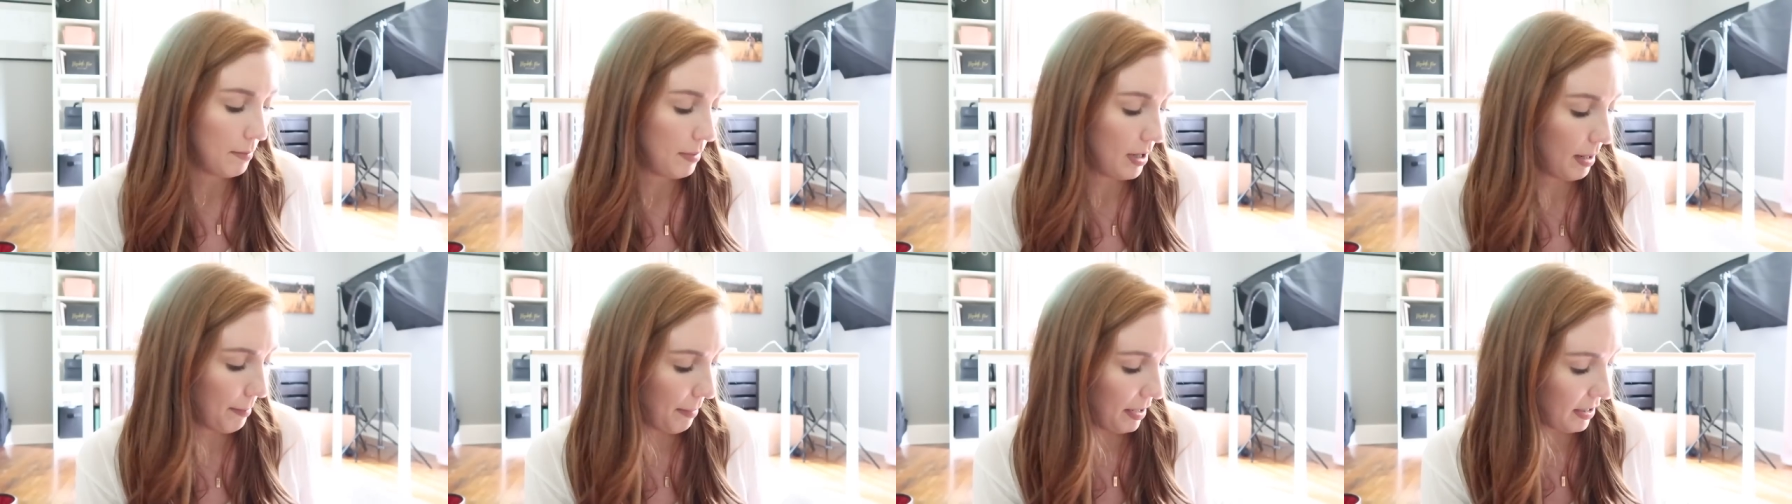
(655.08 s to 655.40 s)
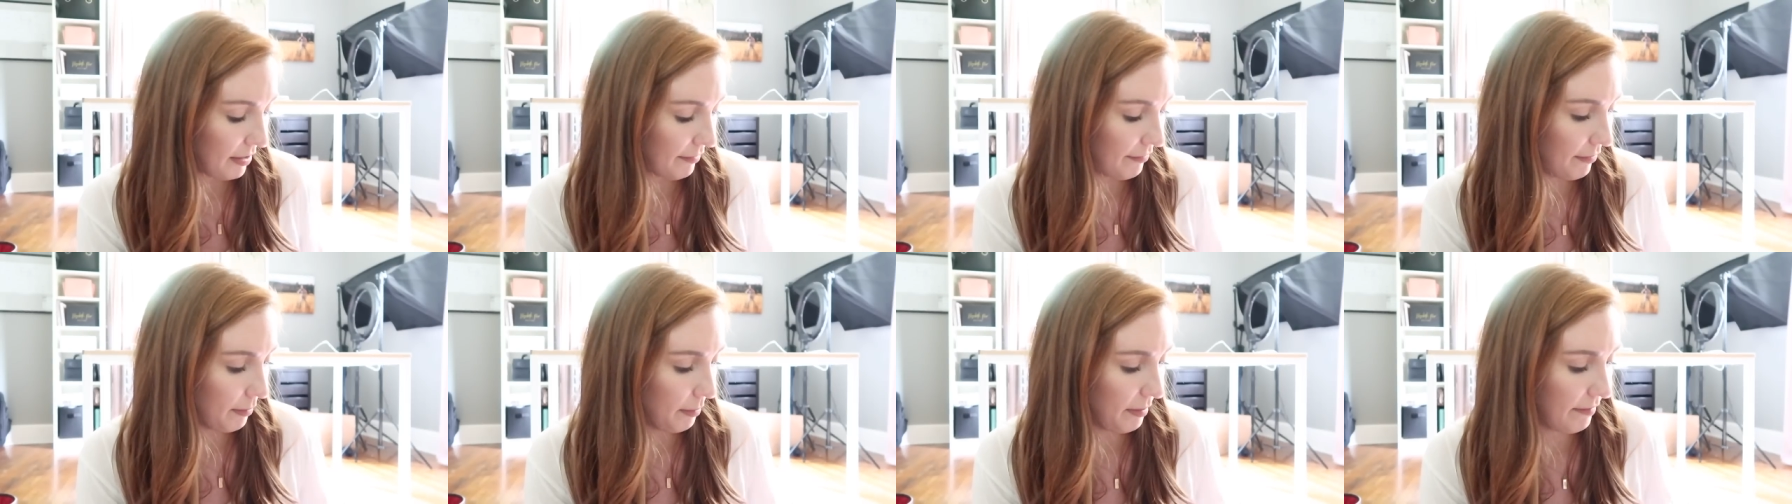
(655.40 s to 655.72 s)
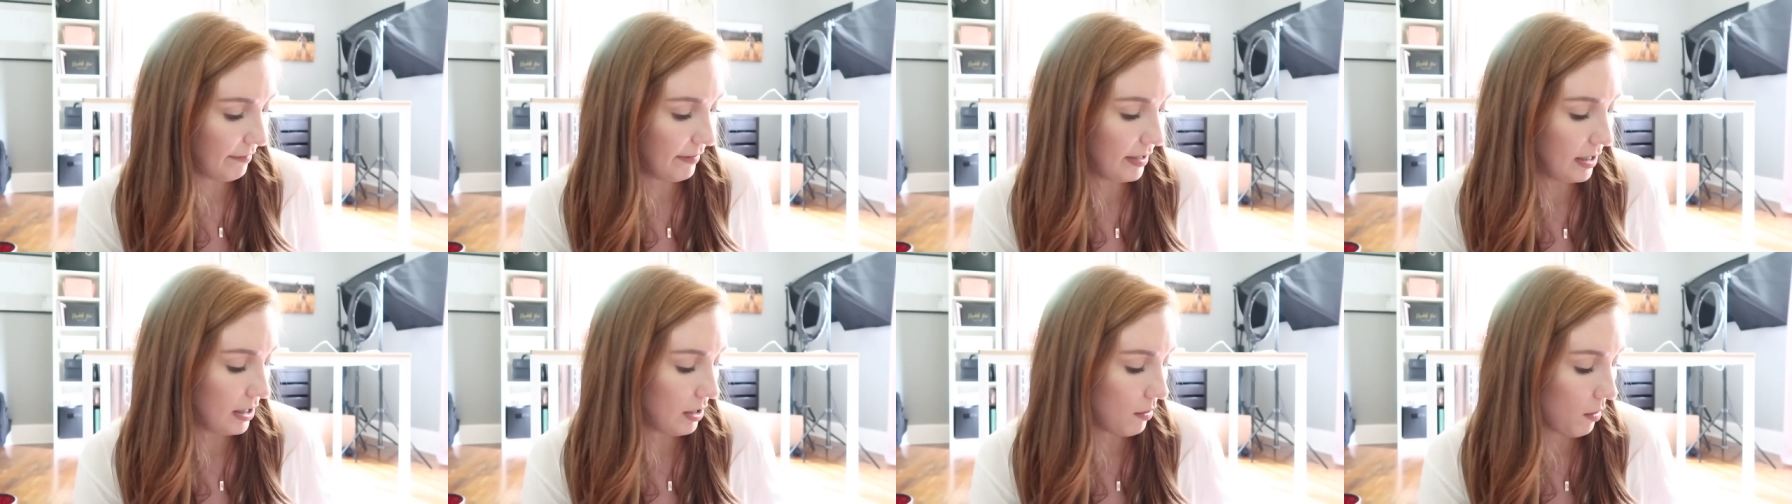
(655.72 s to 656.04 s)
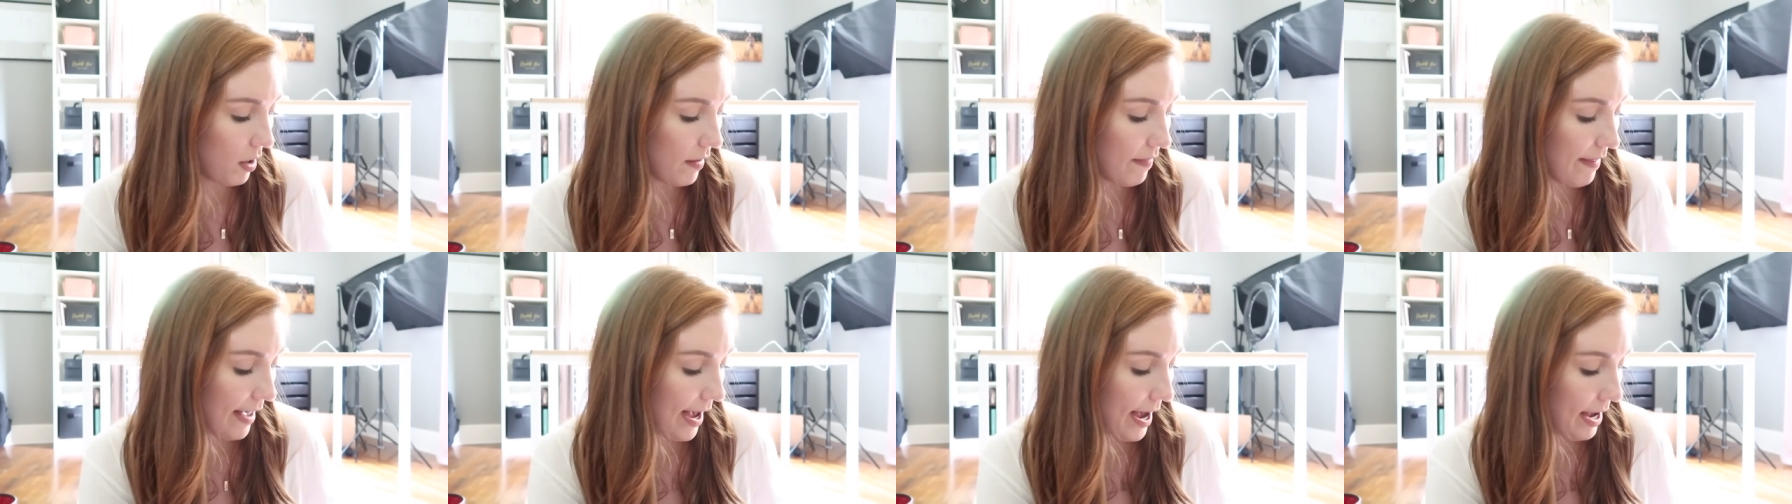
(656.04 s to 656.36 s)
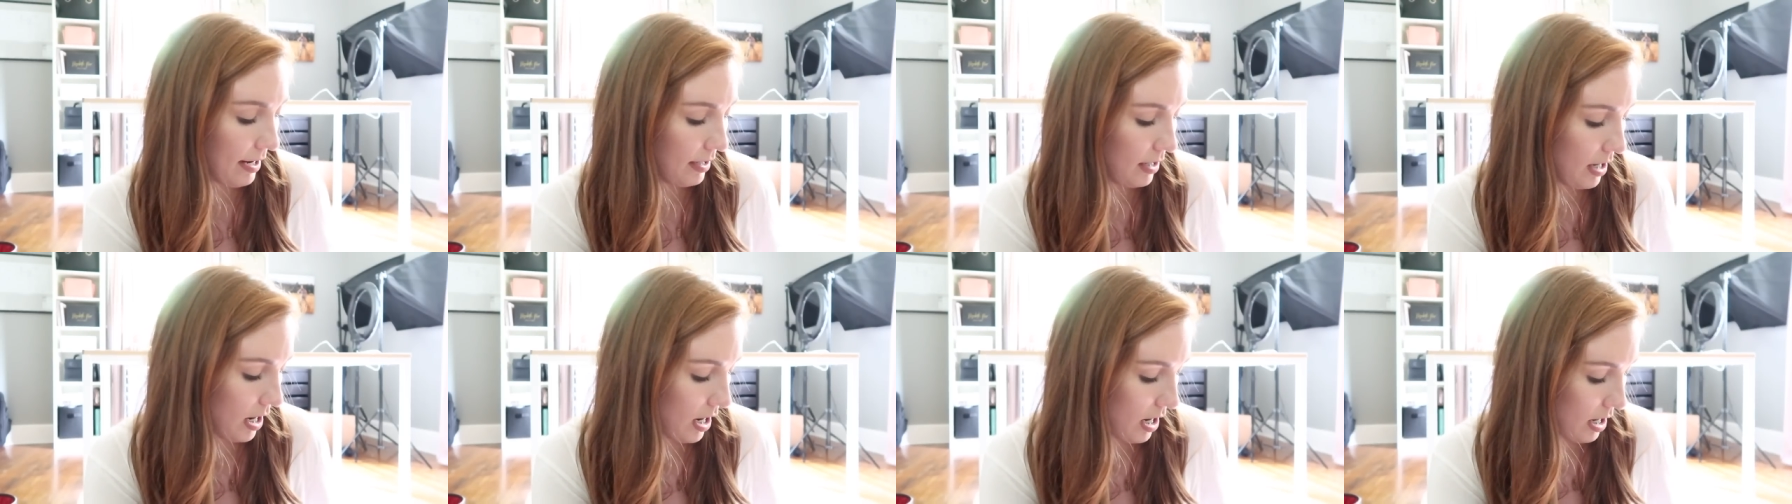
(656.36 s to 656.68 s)
But I'm about to film a video on
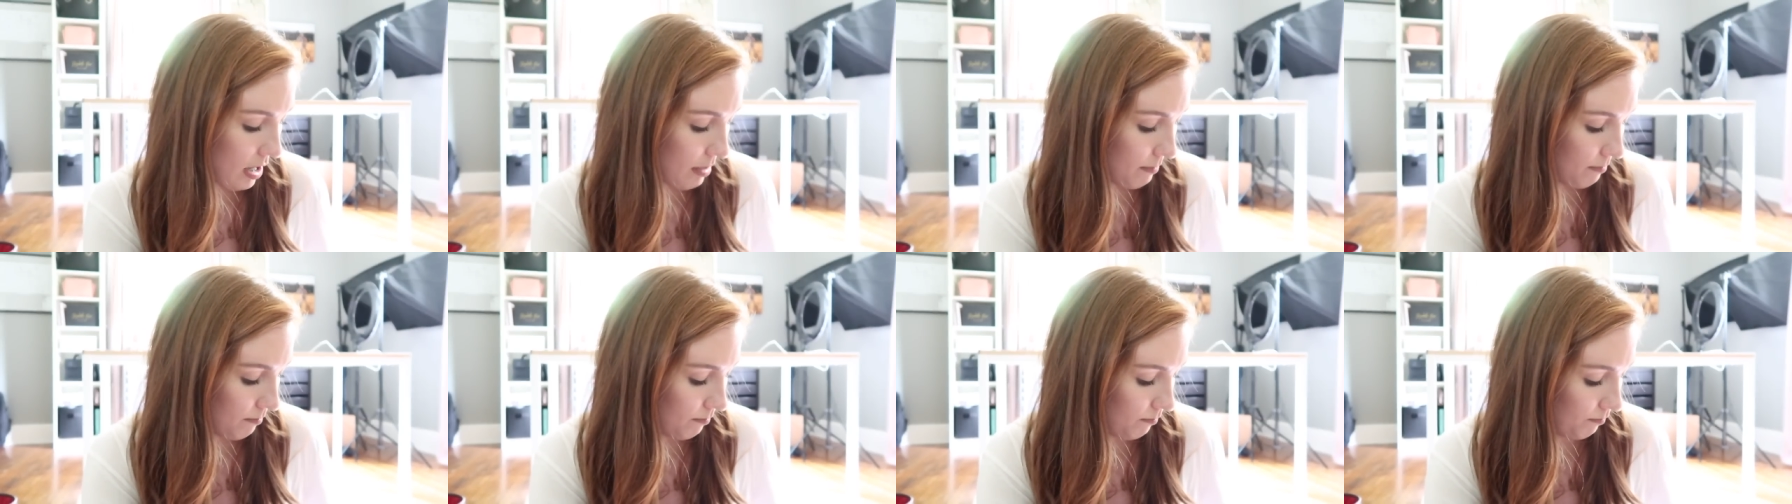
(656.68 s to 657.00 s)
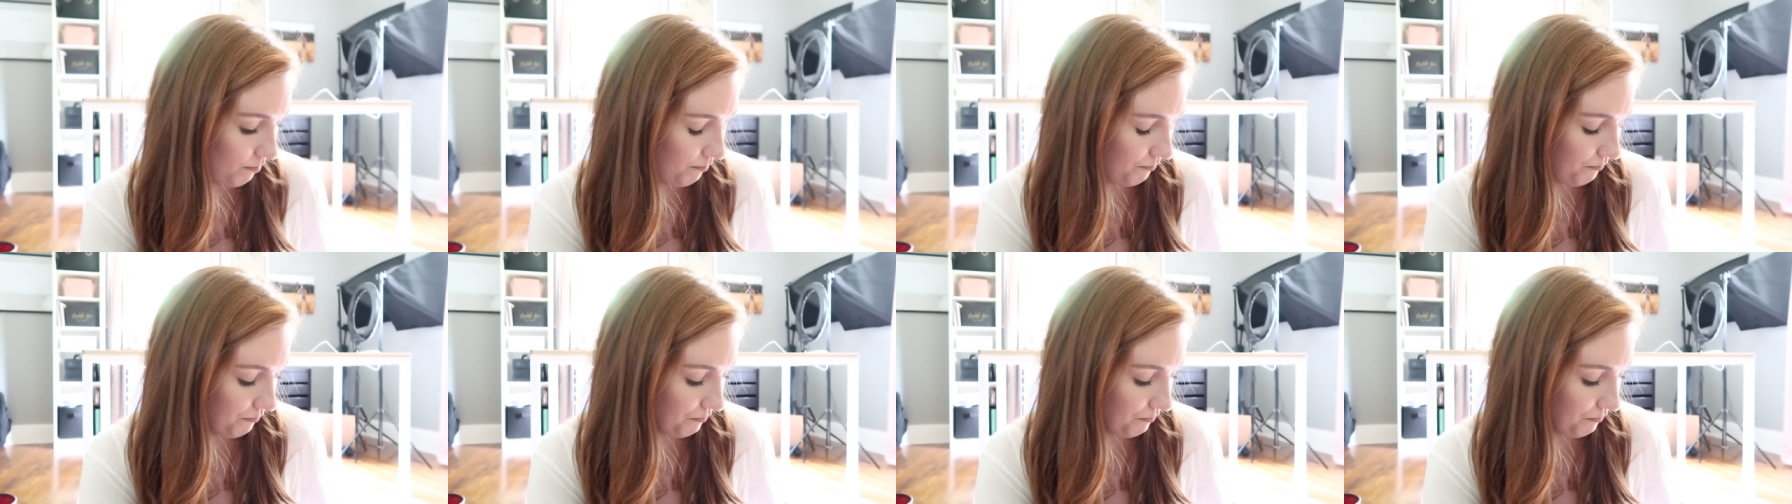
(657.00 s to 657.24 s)
that. Um,